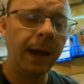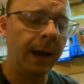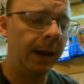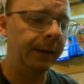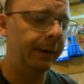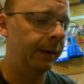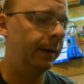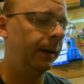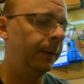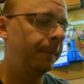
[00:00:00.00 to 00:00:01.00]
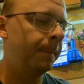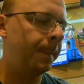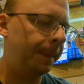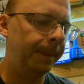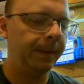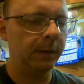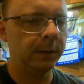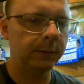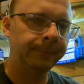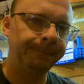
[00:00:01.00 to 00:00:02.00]
And
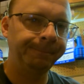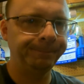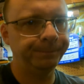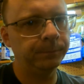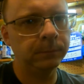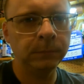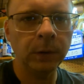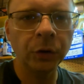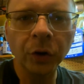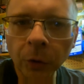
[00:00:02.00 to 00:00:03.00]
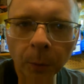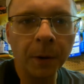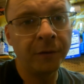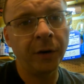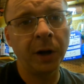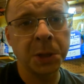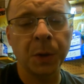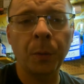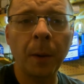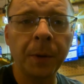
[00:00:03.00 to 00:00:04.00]
there's a little bit of
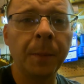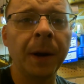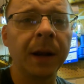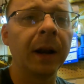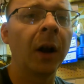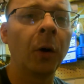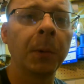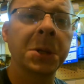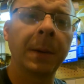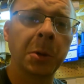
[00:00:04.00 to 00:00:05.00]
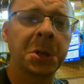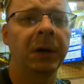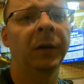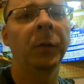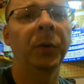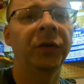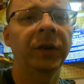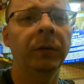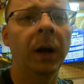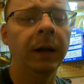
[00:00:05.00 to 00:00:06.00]
variation, probably depending on how much I push down on the
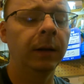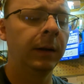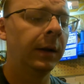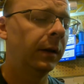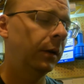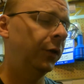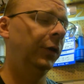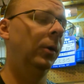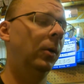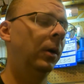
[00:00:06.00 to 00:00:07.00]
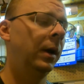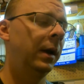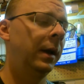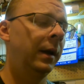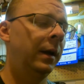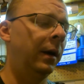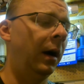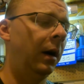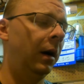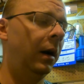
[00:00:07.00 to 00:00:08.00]
piston, right? So,
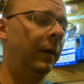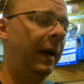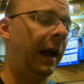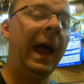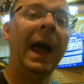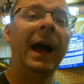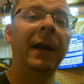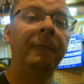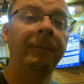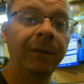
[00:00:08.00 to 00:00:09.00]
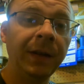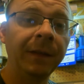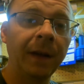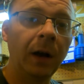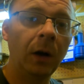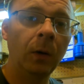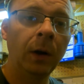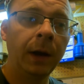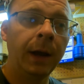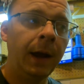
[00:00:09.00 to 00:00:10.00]
like I had 15
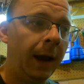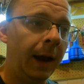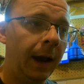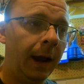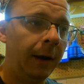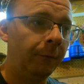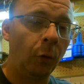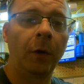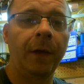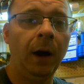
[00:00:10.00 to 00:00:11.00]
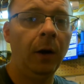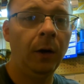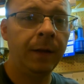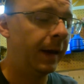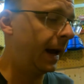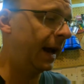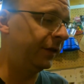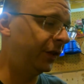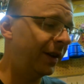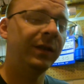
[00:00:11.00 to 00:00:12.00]
thou and 4 thou. And then I
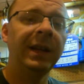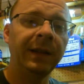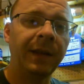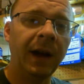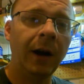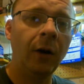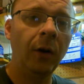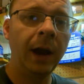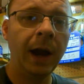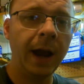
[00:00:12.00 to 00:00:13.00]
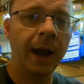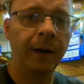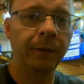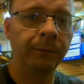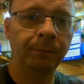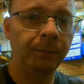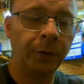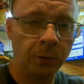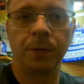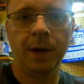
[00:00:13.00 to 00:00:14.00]
had 17 thou and
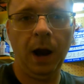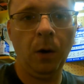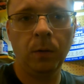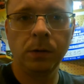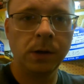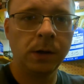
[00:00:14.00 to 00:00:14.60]
2 thou.